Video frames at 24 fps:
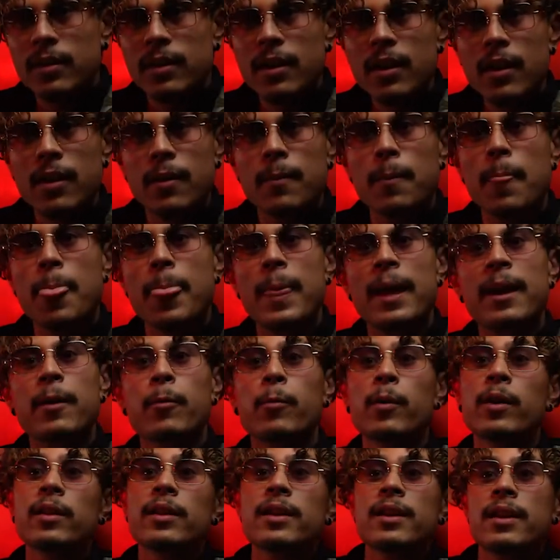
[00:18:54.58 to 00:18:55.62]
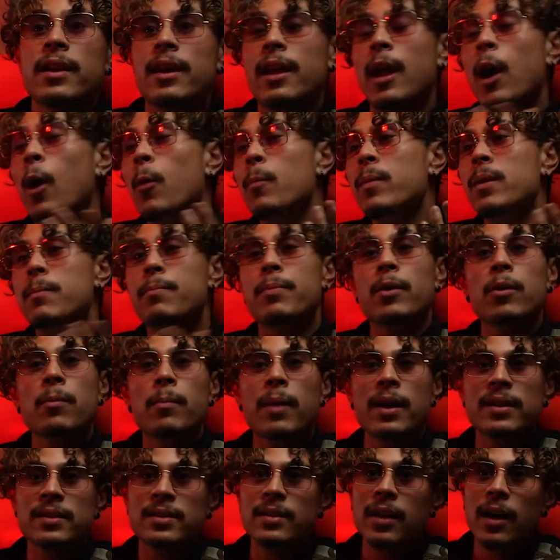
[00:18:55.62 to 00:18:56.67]
Yeah, and it helped me build
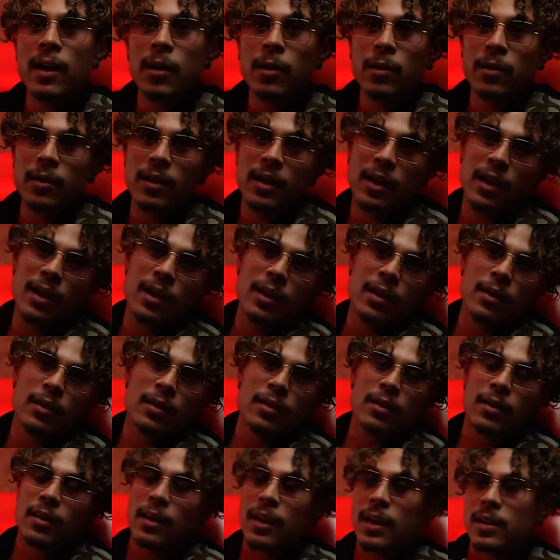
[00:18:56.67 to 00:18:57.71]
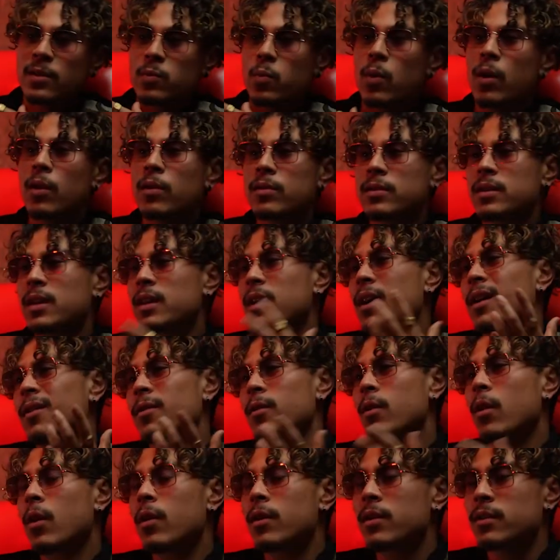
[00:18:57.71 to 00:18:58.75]
my style, and as well as like other
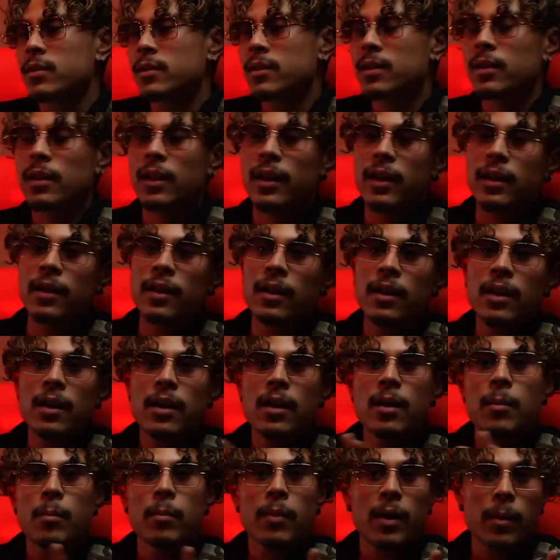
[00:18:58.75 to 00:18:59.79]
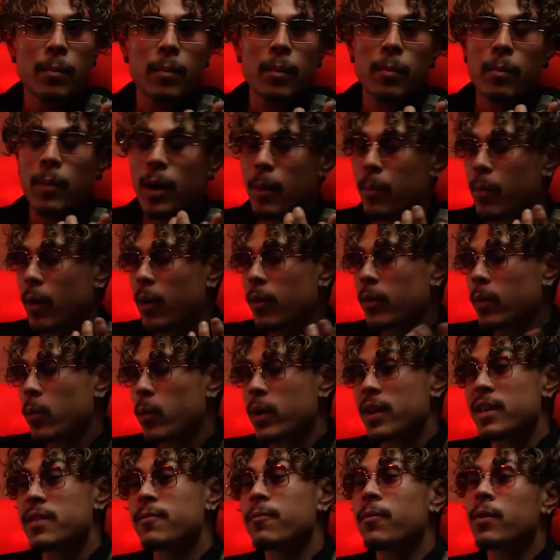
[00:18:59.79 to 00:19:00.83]
artists. And like my brother, when
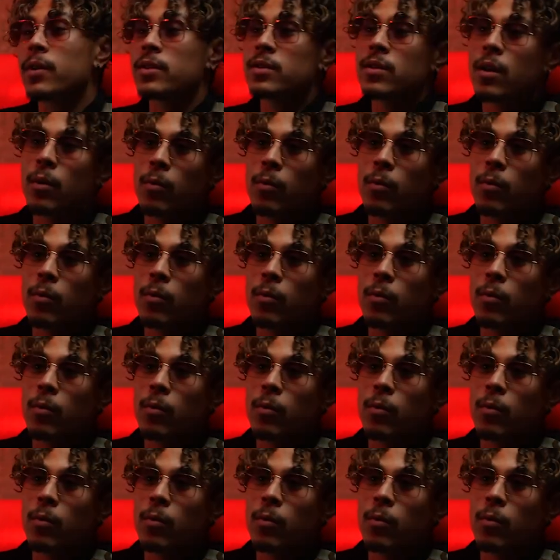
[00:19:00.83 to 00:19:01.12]
he first started